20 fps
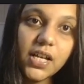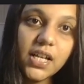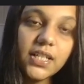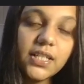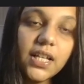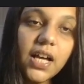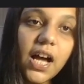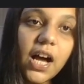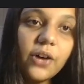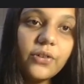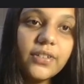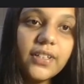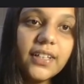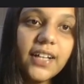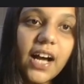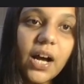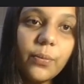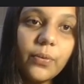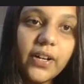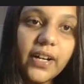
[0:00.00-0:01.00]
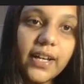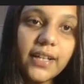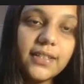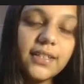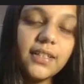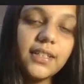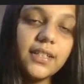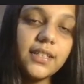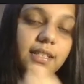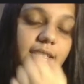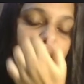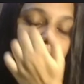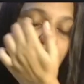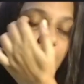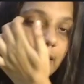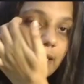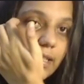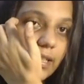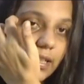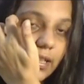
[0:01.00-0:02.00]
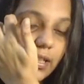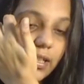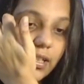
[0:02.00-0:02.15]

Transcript: So how the carbon dioxide is tested?